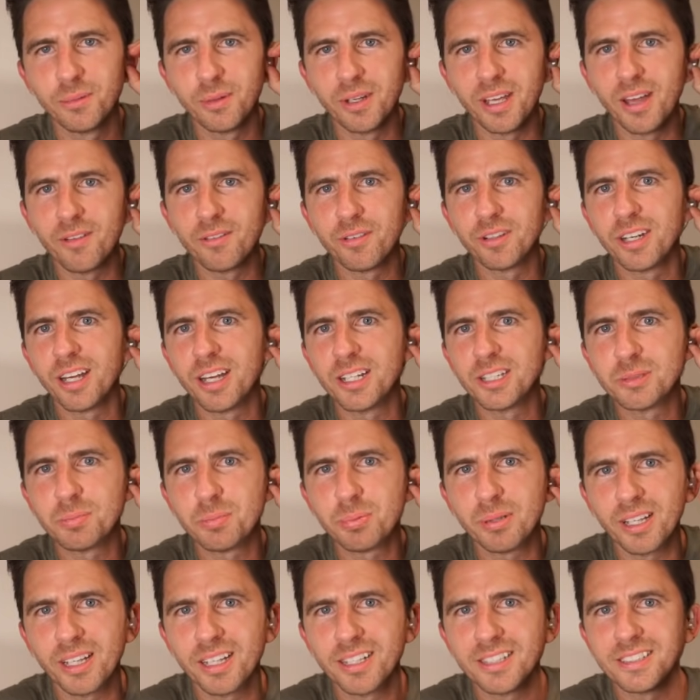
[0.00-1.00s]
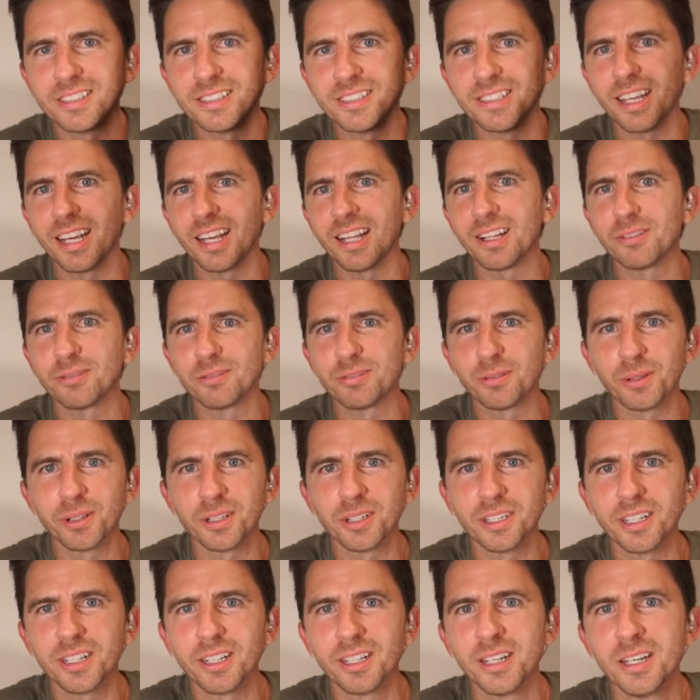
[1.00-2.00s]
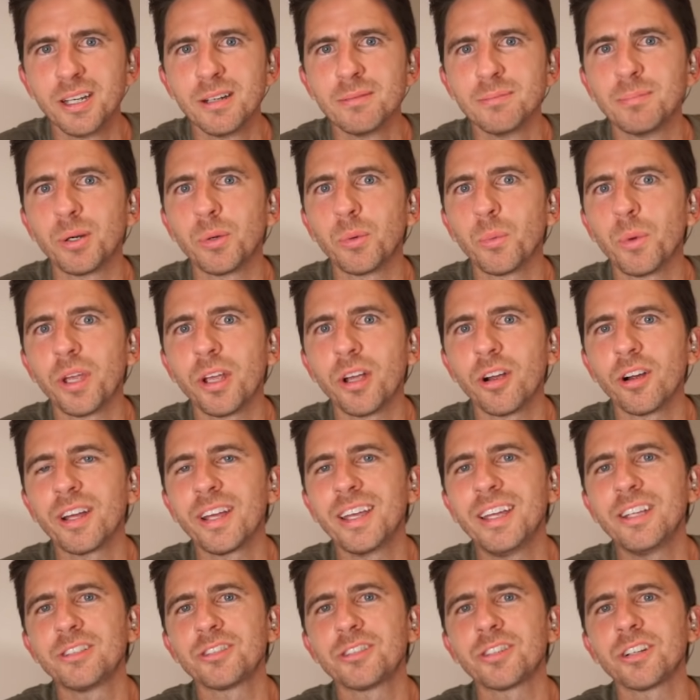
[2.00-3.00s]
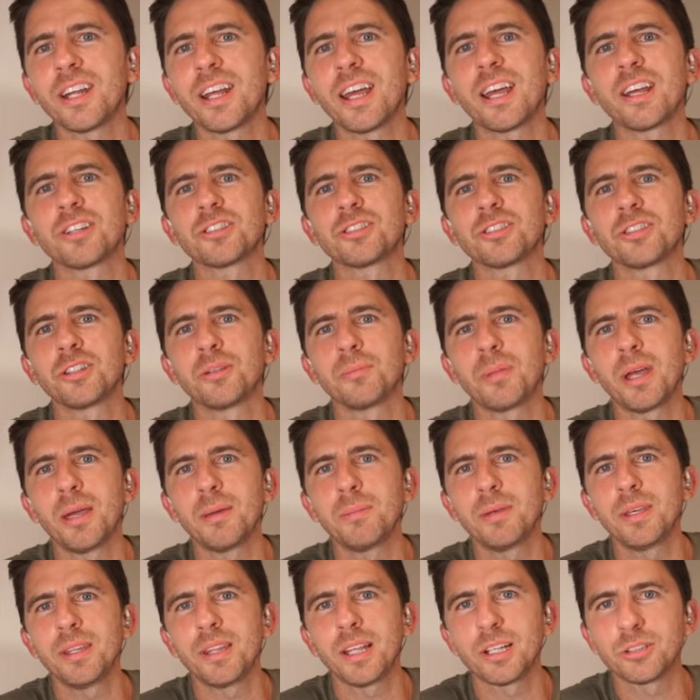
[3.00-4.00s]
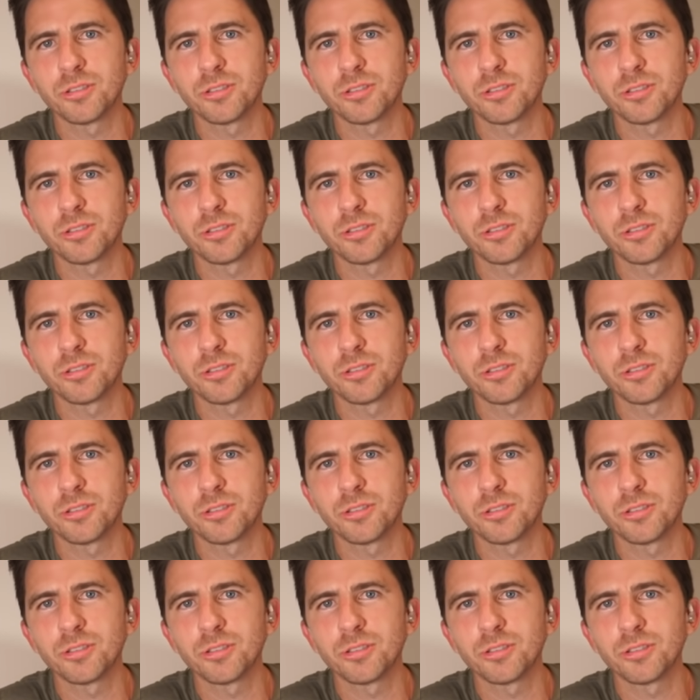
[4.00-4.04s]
We have a nice place in California, but we are international, baby.